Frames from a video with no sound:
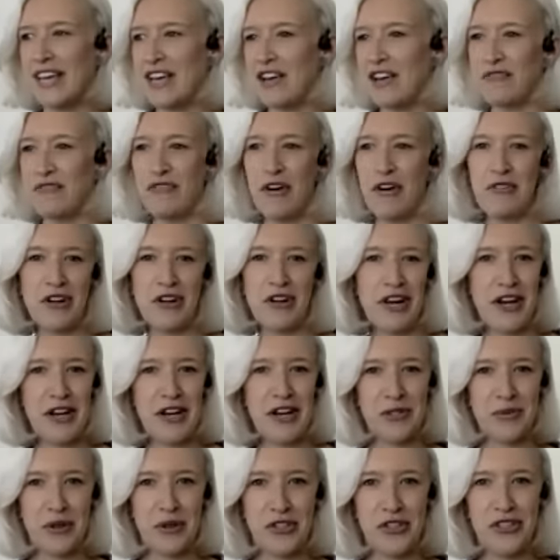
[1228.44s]
vocalize
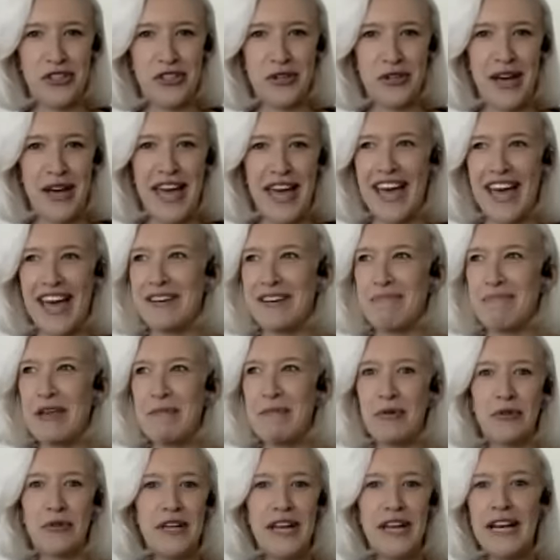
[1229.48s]
whilst you do it. And
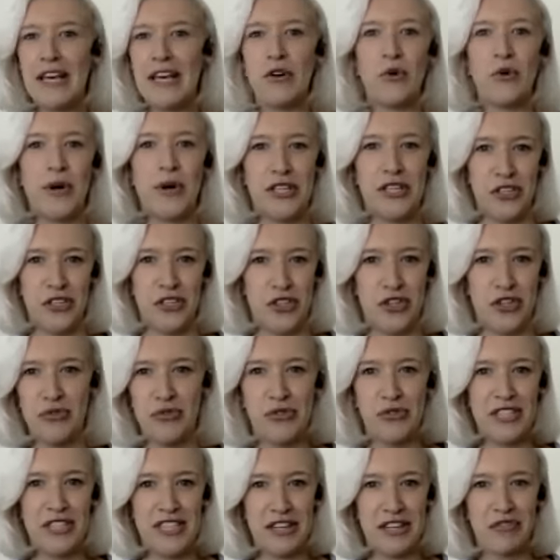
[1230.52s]
people nearly always
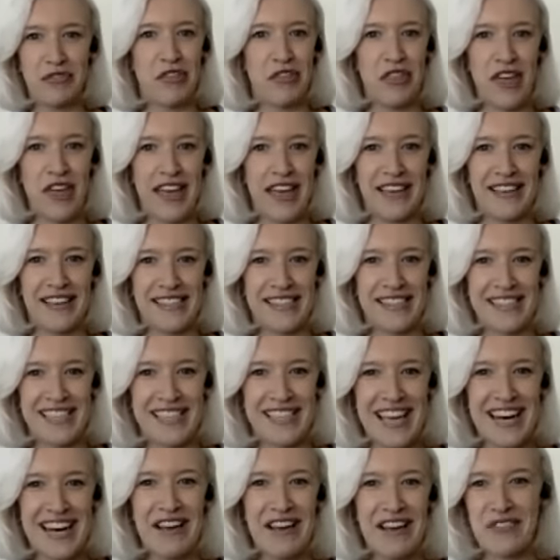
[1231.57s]
choose different things,
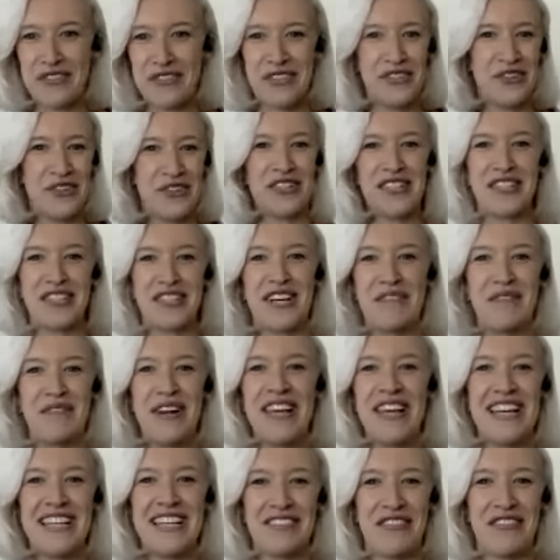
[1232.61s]
and everyone's doing
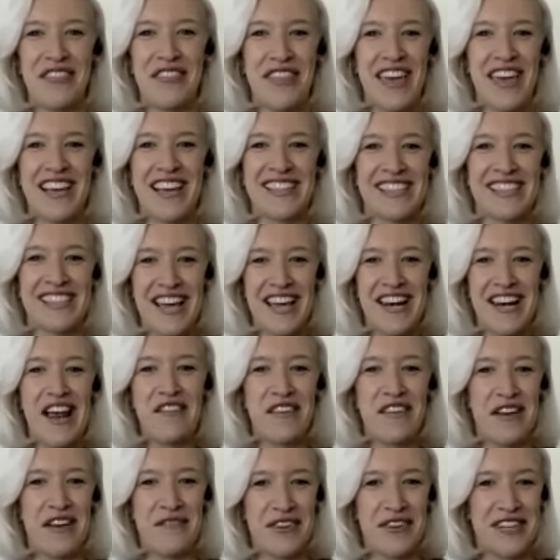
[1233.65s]
completely different things. And I love
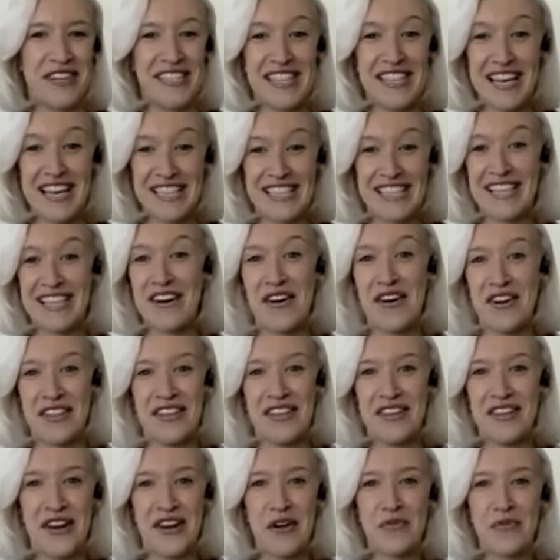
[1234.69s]
it, because that's
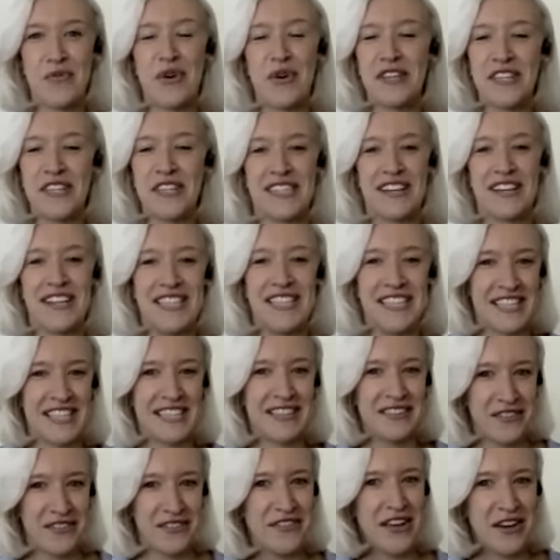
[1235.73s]
one size
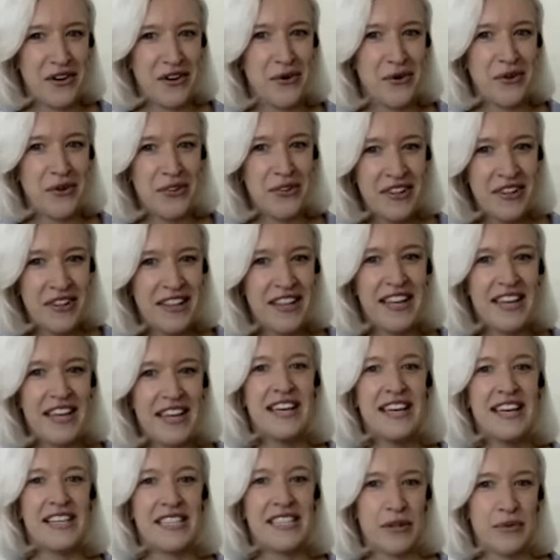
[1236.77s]
doesn't fit all.
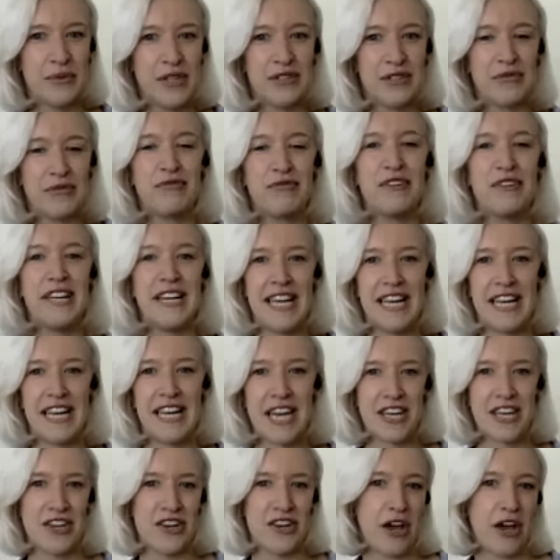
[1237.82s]
So it's
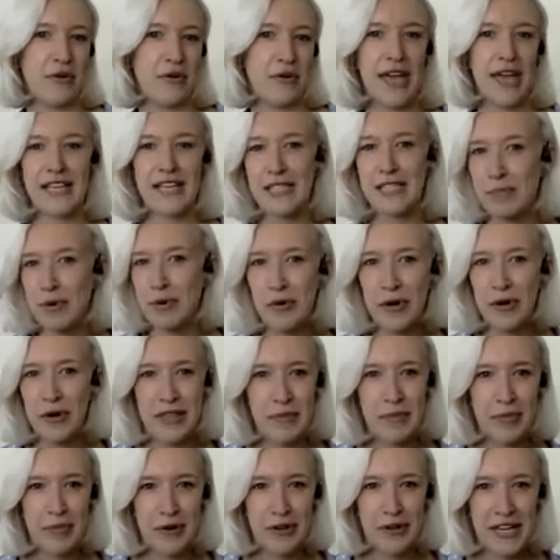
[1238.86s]
really, exploring
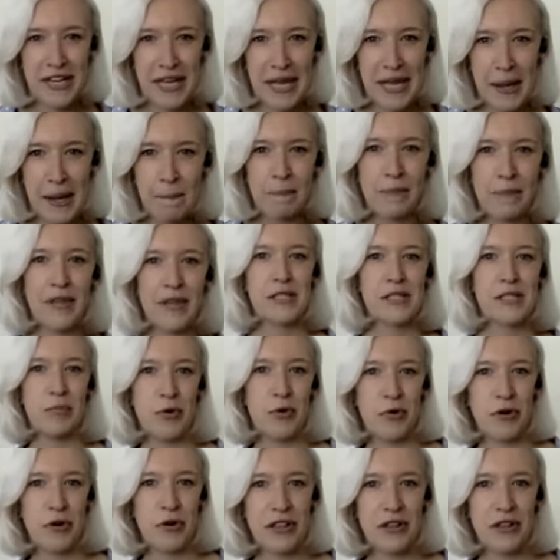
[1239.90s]
the body,
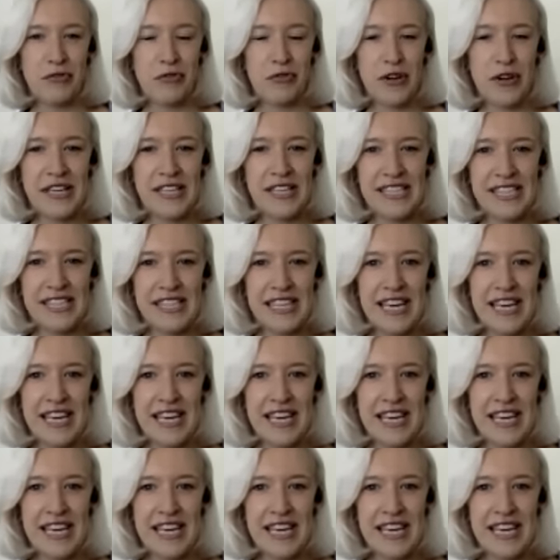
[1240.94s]
exploring the voice,